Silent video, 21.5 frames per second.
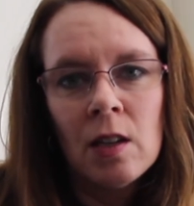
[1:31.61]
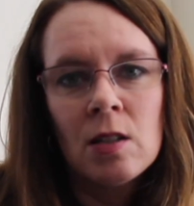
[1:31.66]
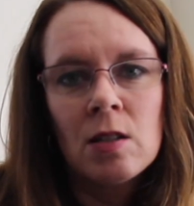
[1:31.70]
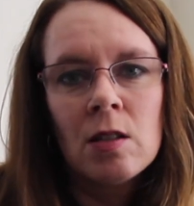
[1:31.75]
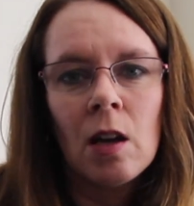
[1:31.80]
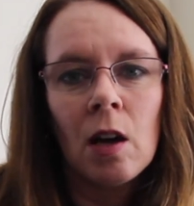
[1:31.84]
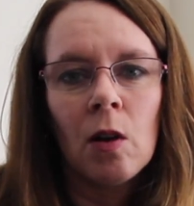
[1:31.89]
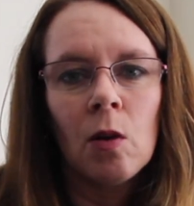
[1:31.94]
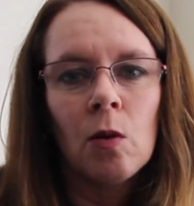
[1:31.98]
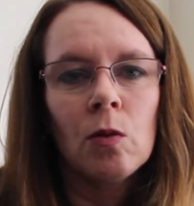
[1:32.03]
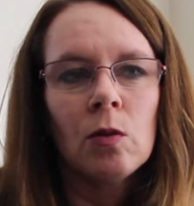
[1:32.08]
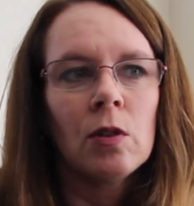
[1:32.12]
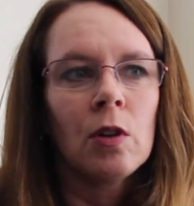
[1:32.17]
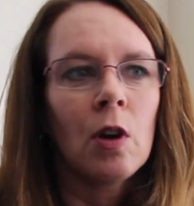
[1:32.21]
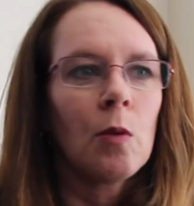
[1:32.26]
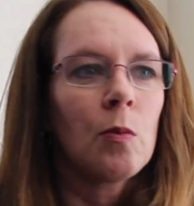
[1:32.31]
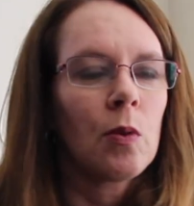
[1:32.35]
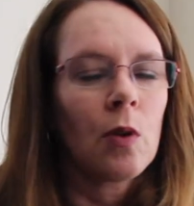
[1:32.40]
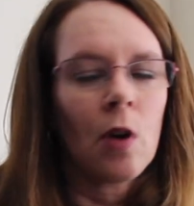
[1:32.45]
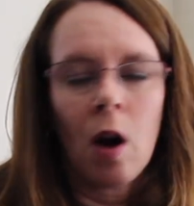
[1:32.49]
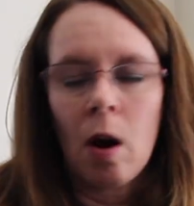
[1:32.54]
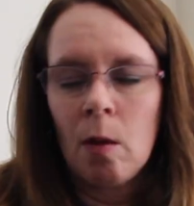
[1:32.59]
So
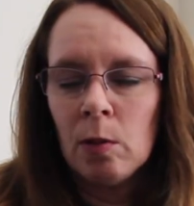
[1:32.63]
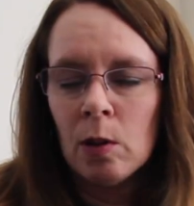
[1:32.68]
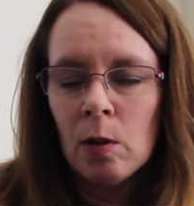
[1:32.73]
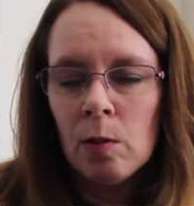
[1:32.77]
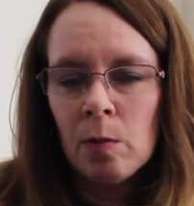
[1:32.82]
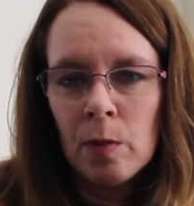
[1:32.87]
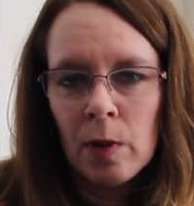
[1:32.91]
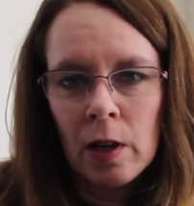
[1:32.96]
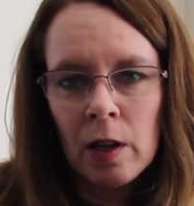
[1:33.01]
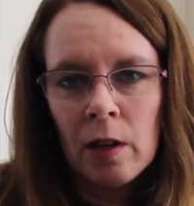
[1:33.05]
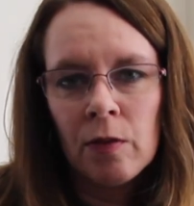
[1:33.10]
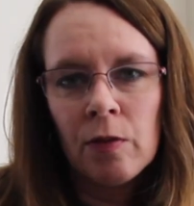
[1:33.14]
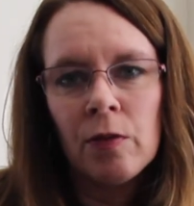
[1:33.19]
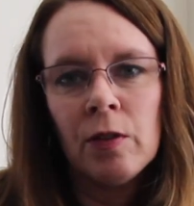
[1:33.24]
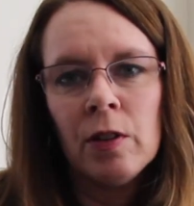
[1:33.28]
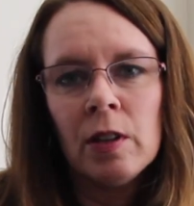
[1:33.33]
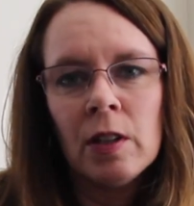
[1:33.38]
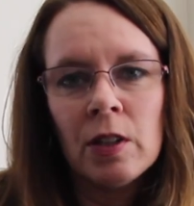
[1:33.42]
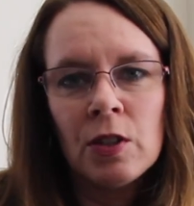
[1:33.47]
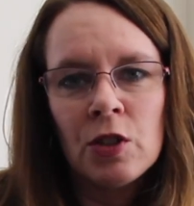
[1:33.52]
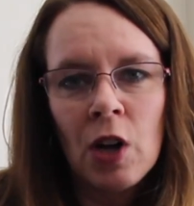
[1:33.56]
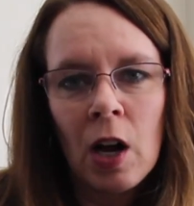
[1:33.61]
no problem if
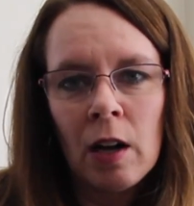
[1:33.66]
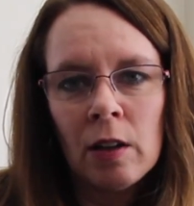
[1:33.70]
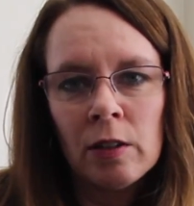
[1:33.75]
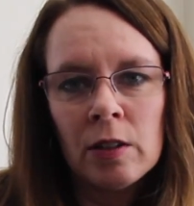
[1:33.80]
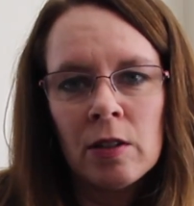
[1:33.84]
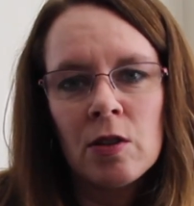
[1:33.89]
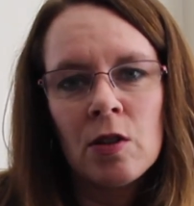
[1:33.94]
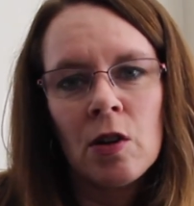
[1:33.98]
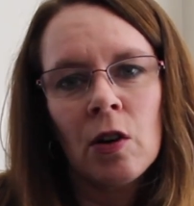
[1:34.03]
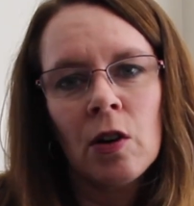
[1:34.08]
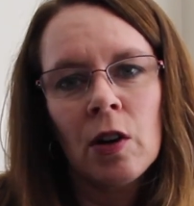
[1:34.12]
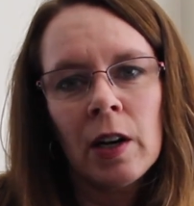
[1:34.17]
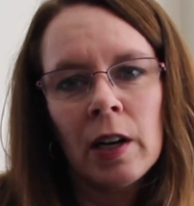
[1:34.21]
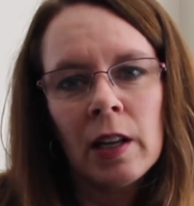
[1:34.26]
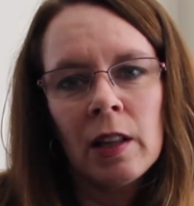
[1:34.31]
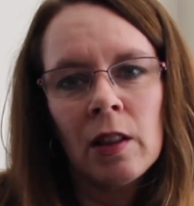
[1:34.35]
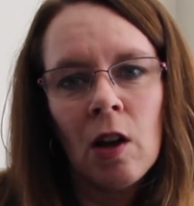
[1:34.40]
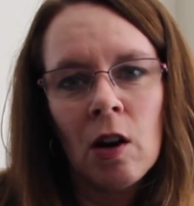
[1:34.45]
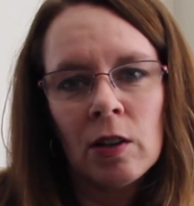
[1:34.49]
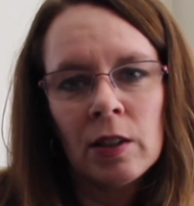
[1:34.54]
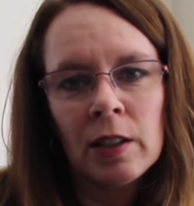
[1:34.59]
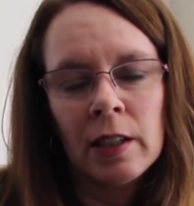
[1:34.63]
the child has already
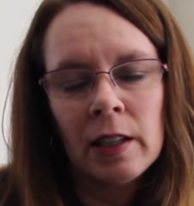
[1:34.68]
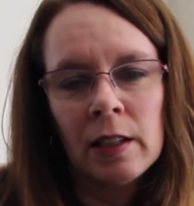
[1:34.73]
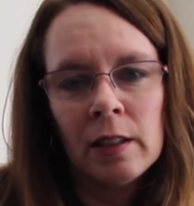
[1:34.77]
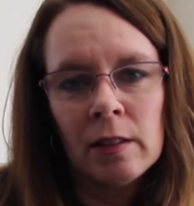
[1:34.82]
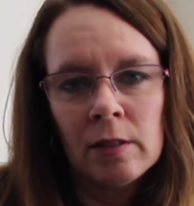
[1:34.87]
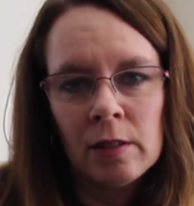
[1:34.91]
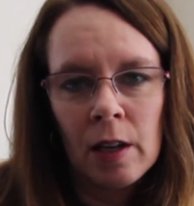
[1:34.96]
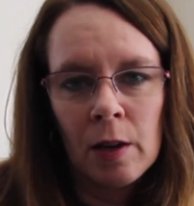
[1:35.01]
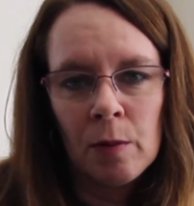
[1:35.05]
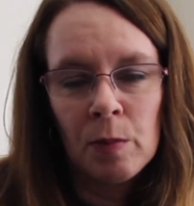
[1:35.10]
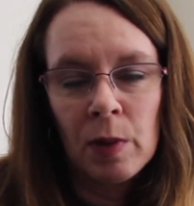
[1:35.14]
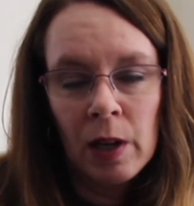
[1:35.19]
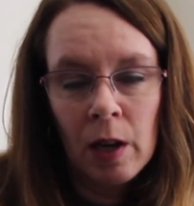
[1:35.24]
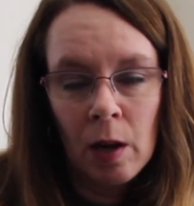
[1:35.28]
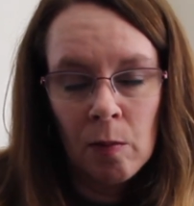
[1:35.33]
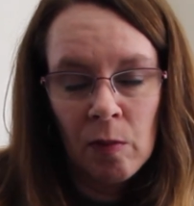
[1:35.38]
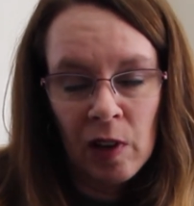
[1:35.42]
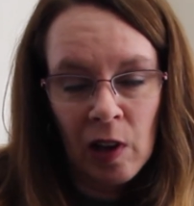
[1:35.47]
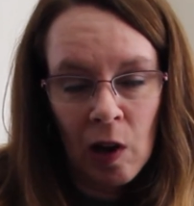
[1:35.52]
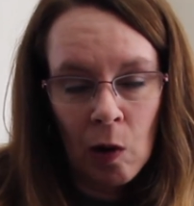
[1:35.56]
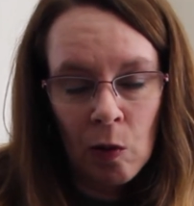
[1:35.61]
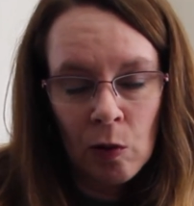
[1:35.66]
logged in and
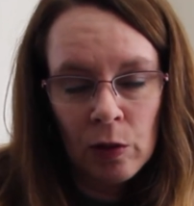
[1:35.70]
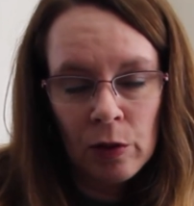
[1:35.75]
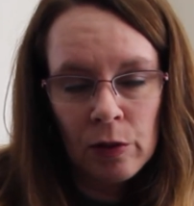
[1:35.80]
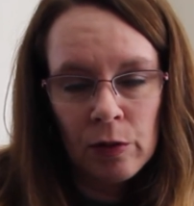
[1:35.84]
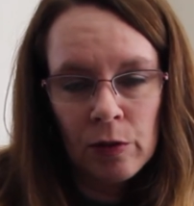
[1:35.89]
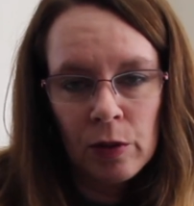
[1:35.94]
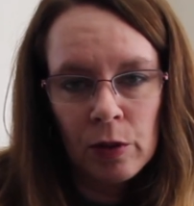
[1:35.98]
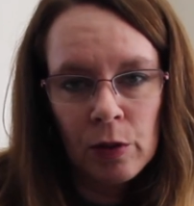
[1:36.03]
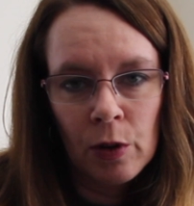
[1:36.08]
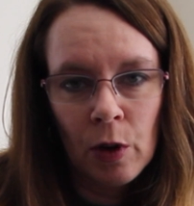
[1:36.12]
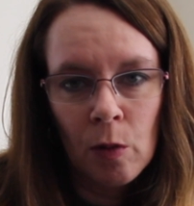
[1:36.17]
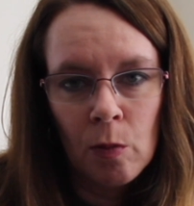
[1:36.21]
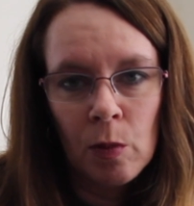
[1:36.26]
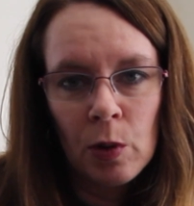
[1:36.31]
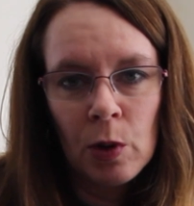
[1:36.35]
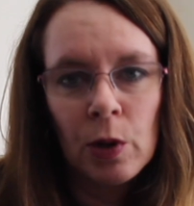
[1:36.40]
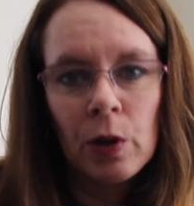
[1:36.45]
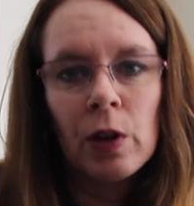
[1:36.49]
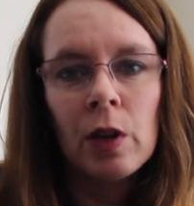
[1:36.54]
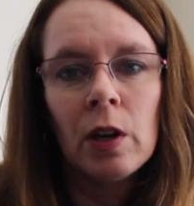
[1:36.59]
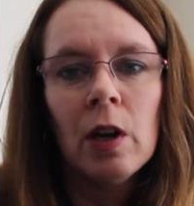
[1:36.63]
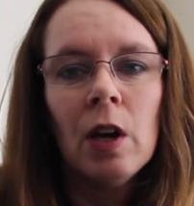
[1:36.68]
become the owner of the
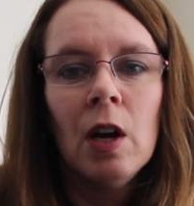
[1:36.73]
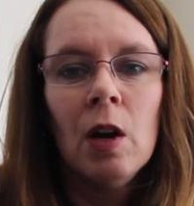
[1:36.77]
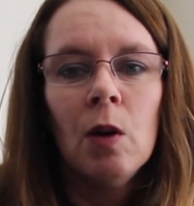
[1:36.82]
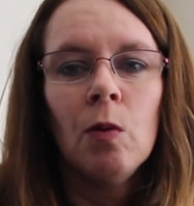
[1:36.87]
Chromebook,